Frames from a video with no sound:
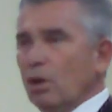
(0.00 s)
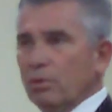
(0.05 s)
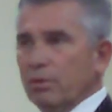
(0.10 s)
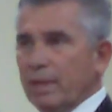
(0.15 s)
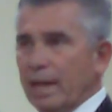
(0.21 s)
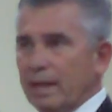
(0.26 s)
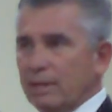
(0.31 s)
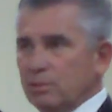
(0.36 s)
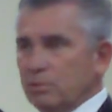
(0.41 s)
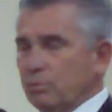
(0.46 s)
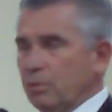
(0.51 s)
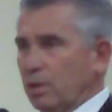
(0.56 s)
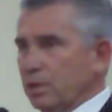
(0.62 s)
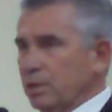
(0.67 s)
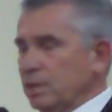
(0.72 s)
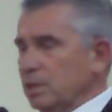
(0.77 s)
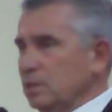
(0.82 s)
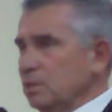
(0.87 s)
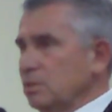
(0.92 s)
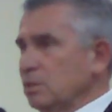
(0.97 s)
We owe that
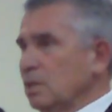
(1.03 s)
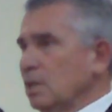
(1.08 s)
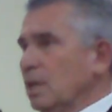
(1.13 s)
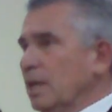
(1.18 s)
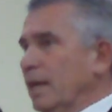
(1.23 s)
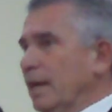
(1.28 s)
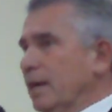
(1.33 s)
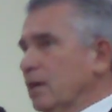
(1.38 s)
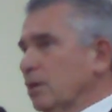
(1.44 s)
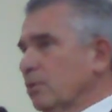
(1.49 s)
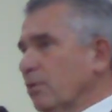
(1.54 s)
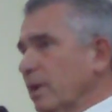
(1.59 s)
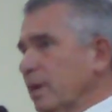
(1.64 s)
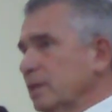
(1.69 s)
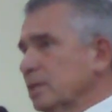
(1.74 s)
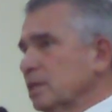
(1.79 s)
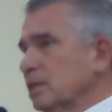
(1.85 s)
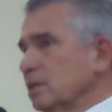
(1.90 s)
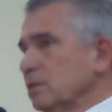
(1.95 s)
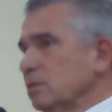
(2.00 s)
to our kids and our
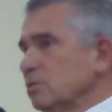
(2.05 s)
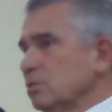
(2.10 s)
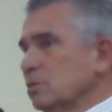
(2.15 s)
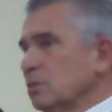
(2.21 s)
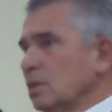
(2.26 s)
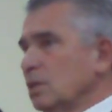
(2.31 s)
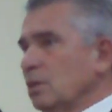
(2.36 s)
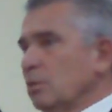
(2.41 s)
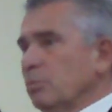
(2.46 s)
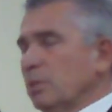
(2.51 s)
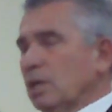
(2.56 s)
grandkids,